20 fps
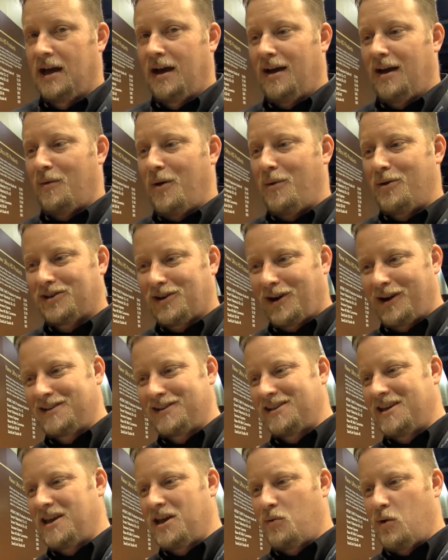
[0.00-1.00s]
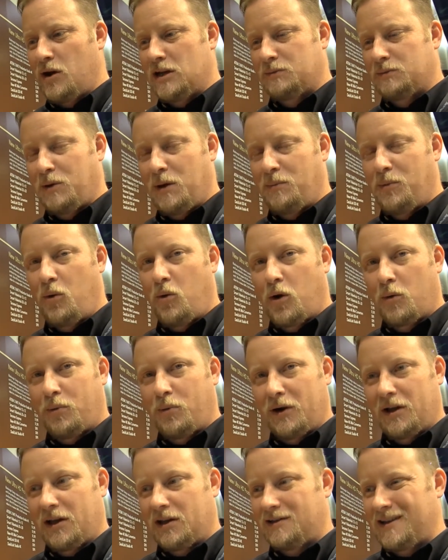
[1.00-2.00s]
And what we started seeing was people were
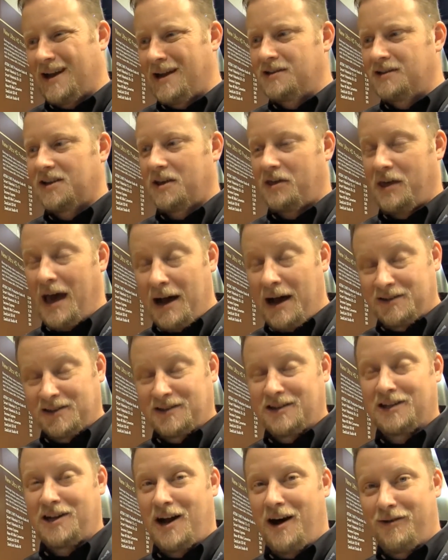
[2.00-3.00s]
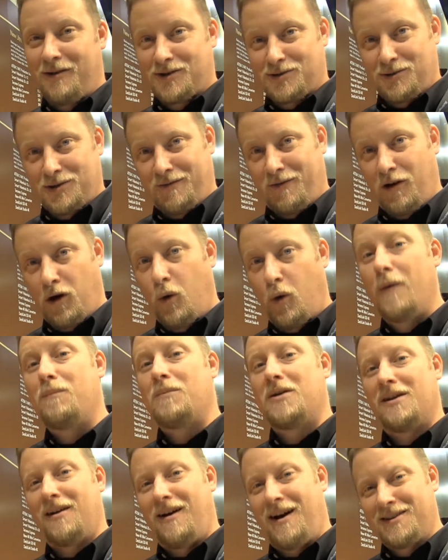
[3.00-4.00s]
putting tens of thousands of dollars worth of
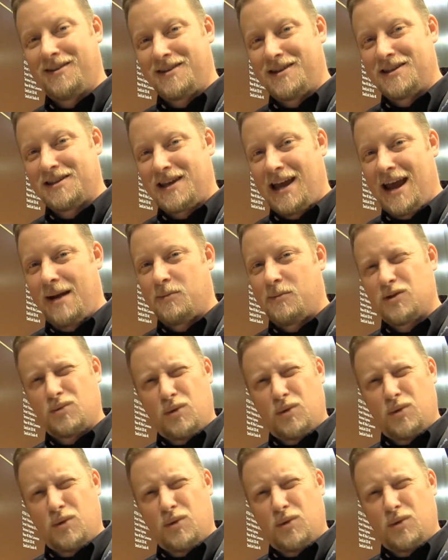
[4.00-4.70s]
equipment onto these cameras.